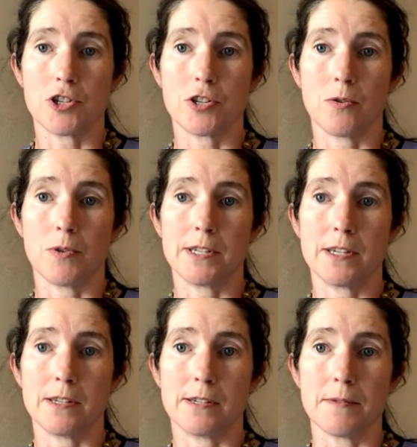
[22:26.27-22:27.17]
So this
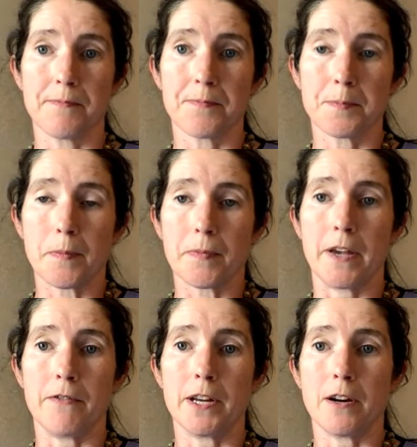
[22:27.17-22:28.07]
is,
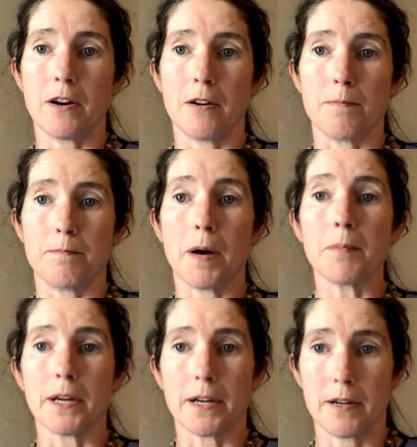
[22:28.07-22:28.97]
even in our
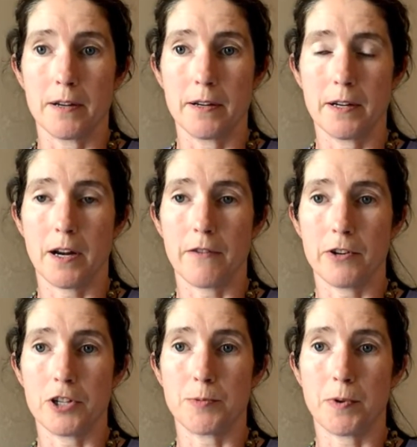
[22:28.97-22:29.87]
public
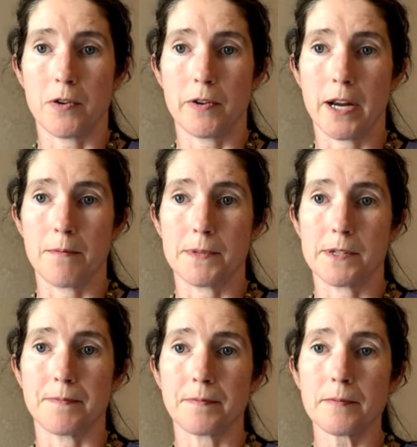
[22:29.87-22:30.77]
coverage
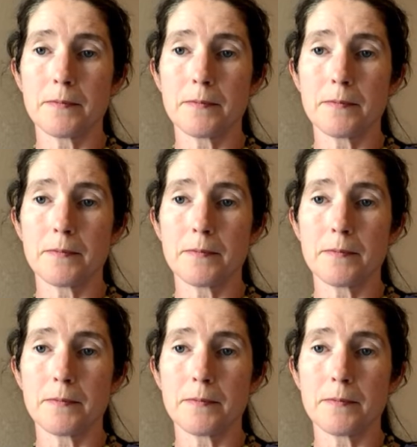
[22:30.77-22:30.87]
programs,